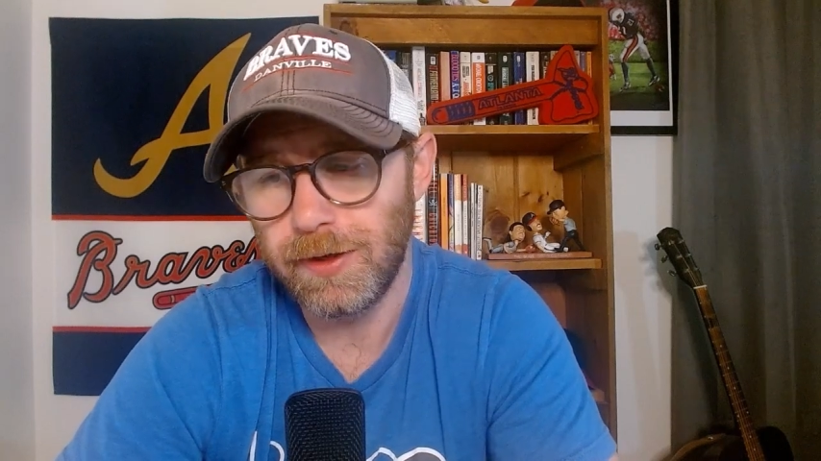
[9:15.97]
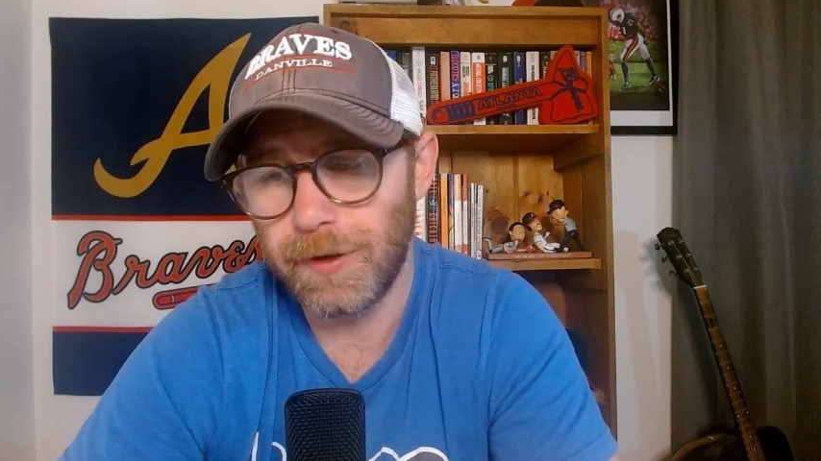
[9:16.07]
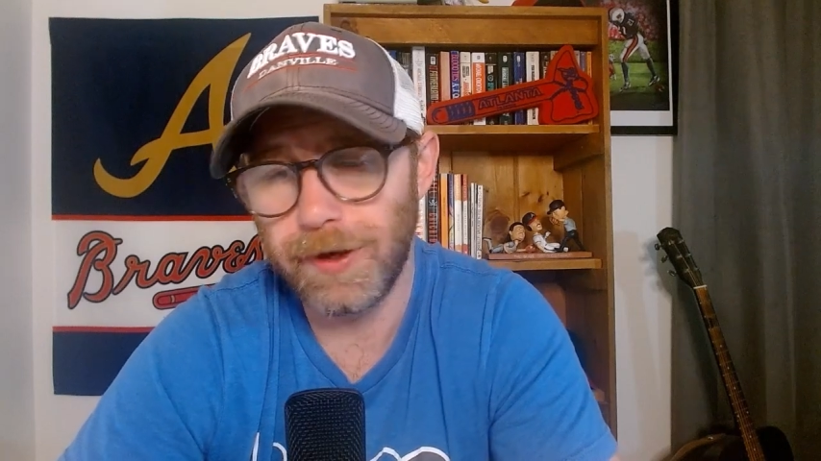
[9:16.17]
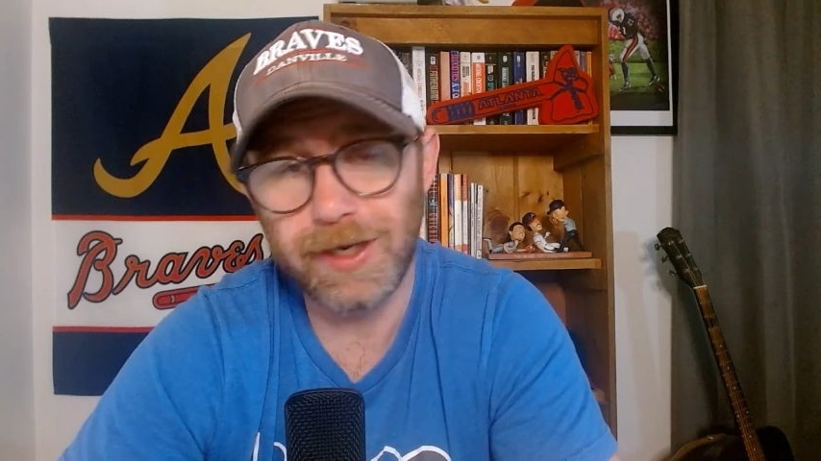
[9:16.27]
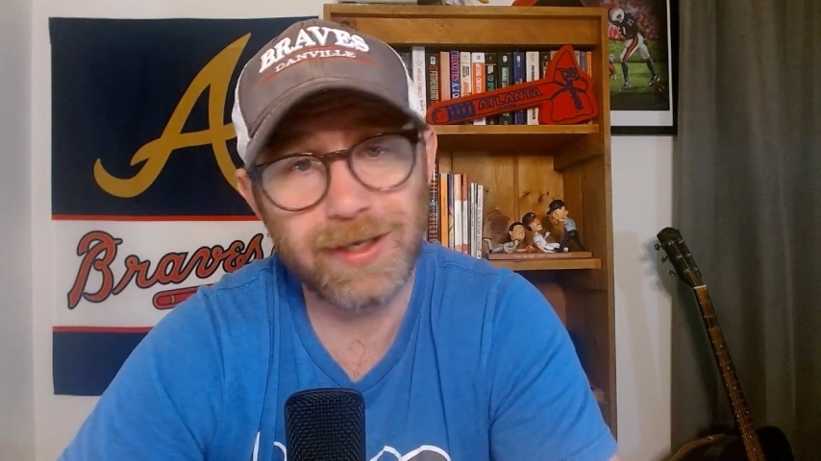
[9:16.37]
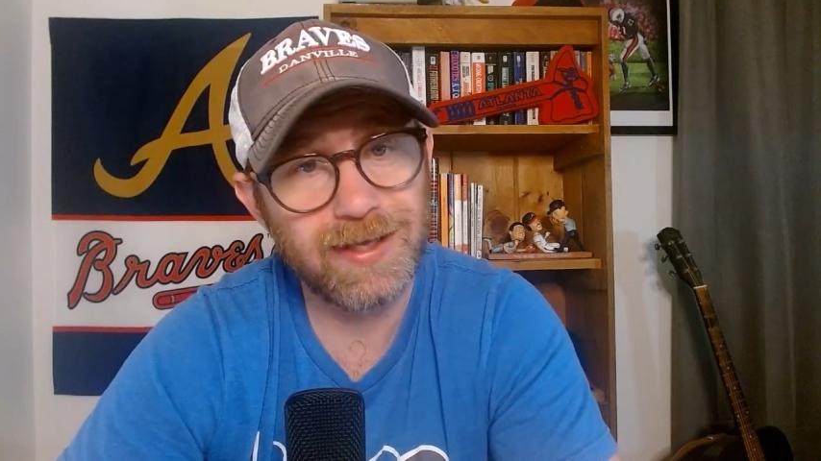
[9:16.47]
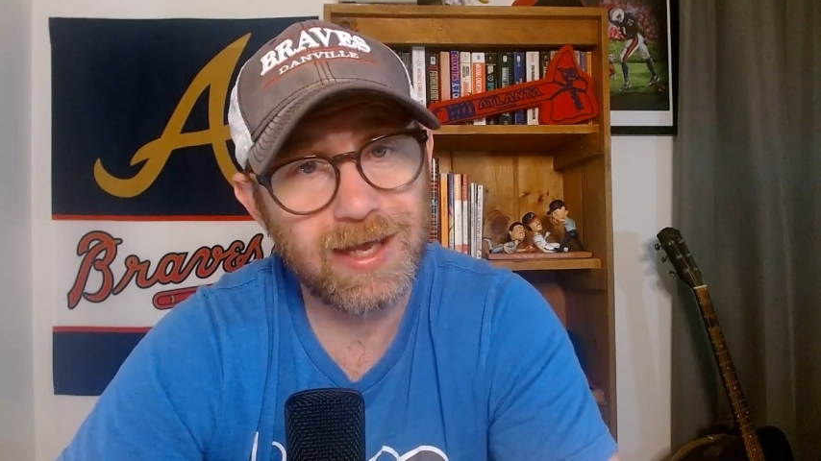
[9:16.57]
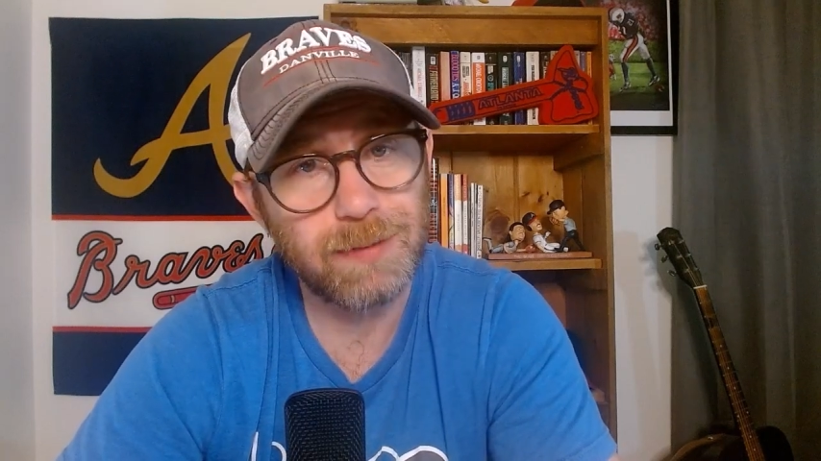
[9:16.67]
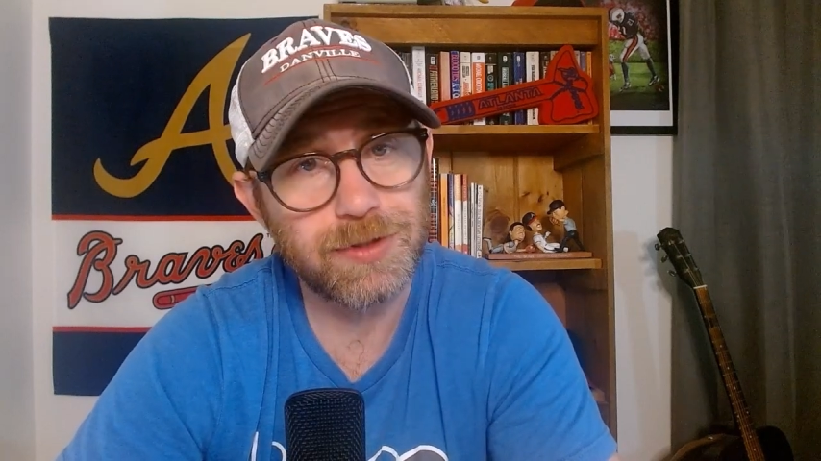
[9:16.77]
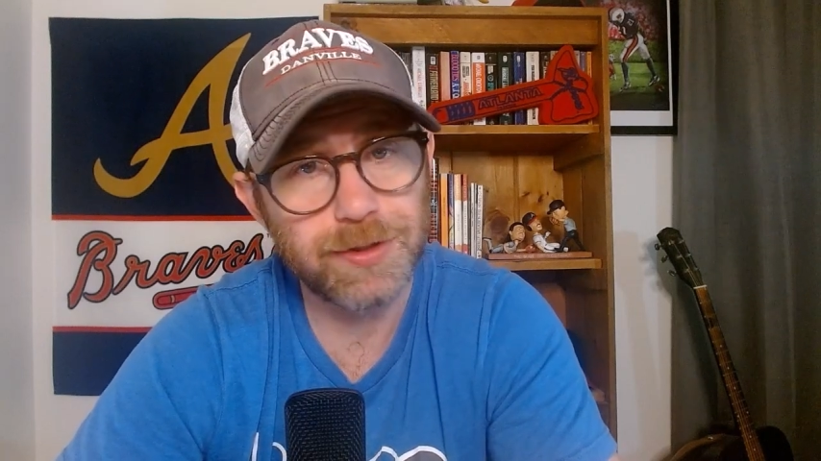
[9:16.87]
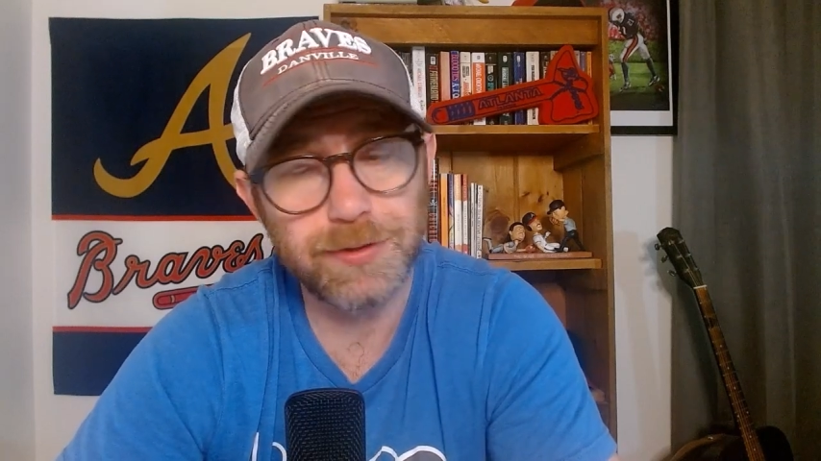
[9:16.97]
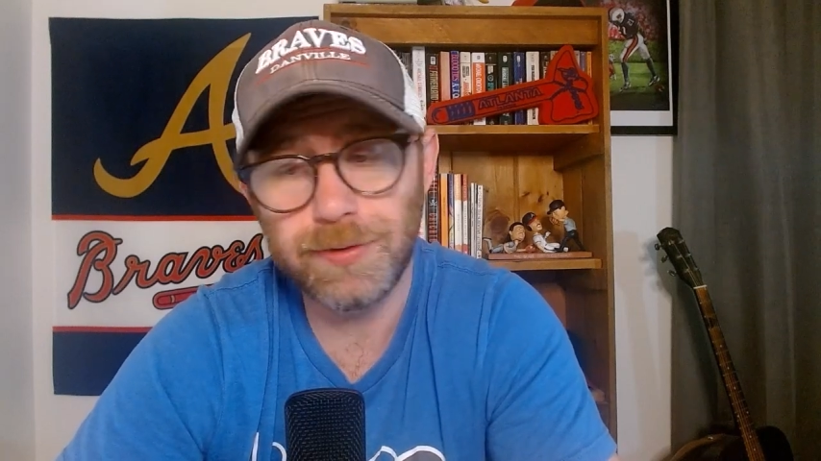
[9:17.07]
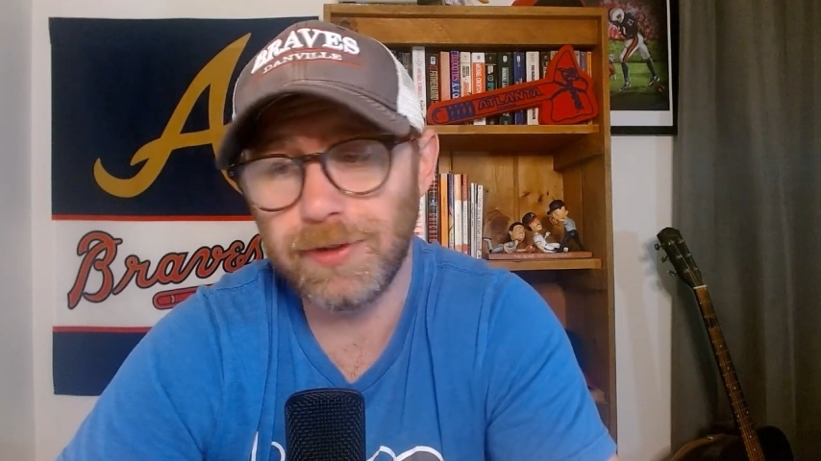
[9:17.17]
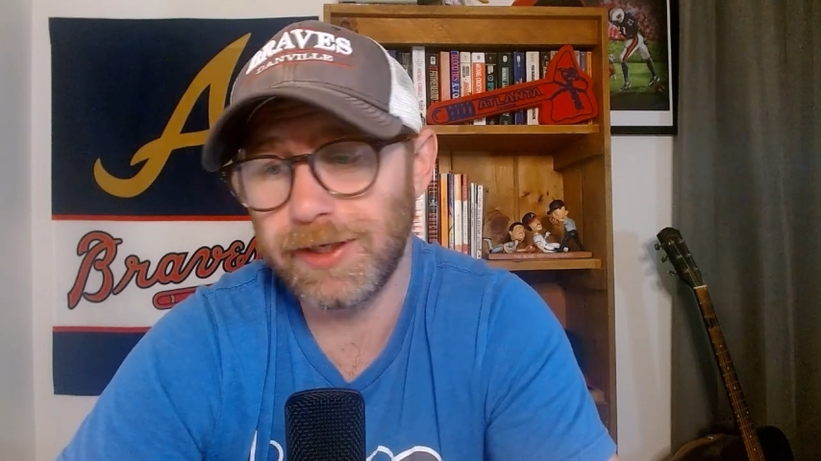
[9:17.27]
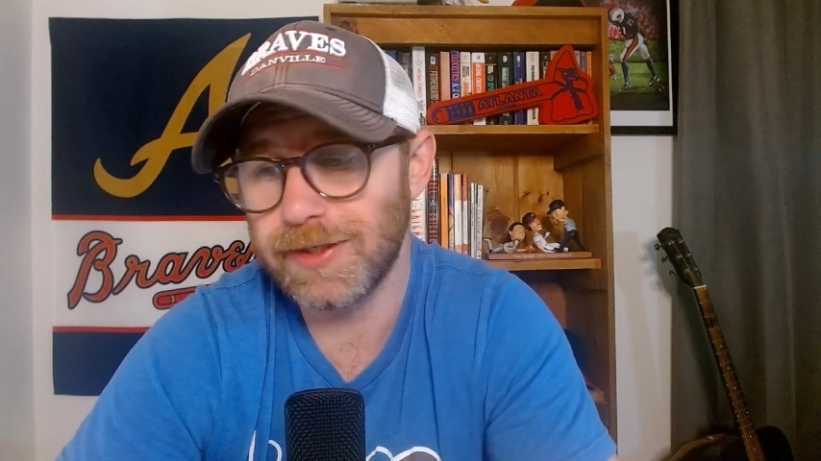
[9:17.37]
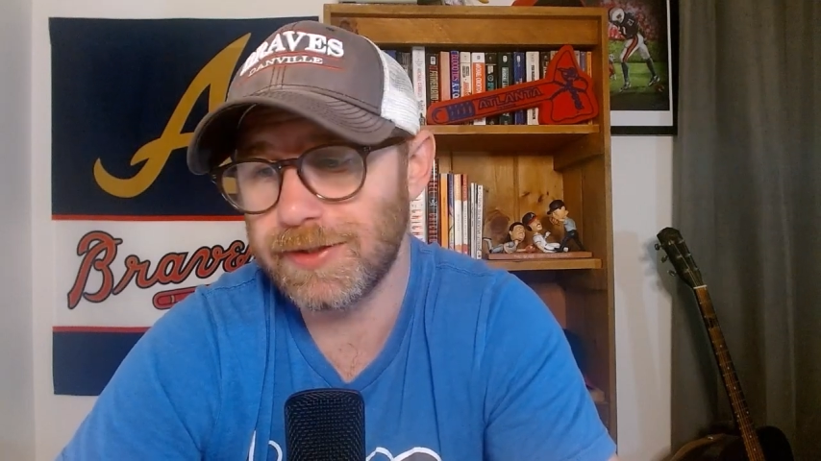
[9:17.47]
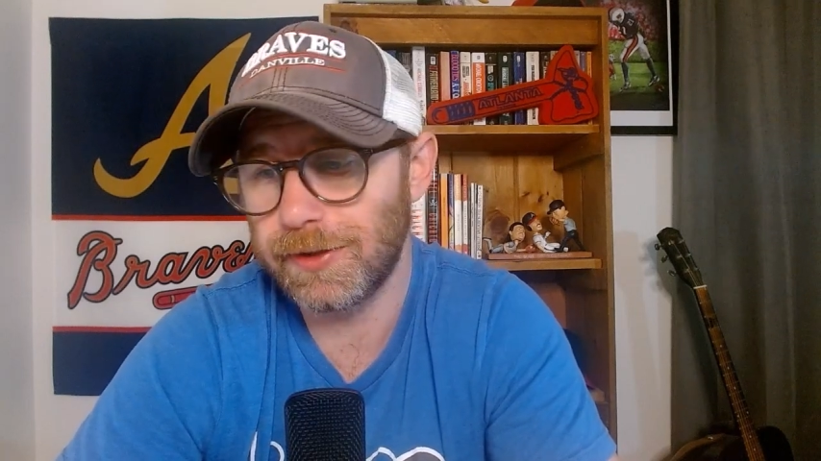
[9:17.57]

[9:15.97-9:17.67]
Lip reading: All right, in Game 2 against